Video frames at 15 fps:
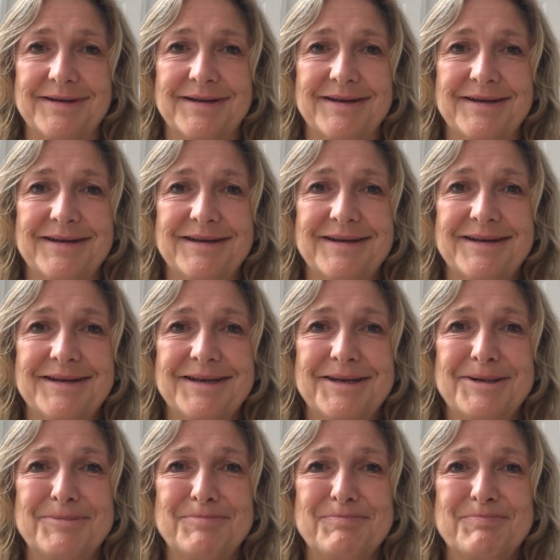
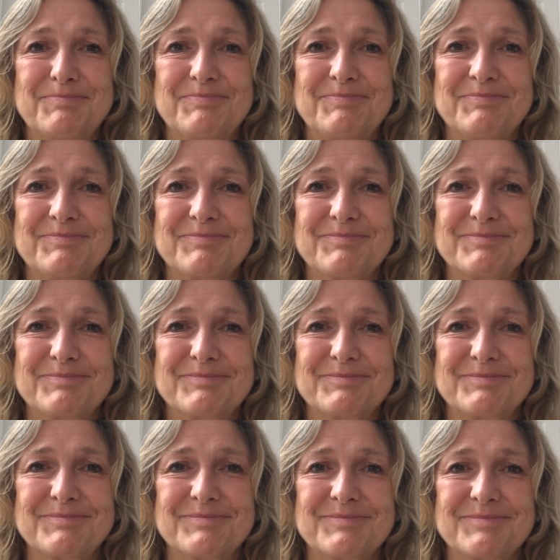
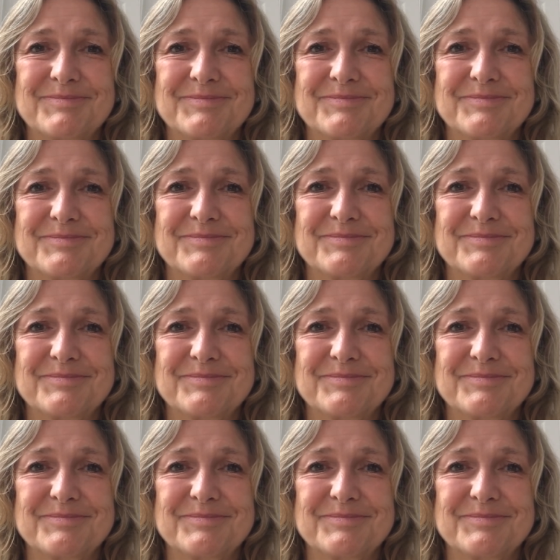No one is speaking in this clip.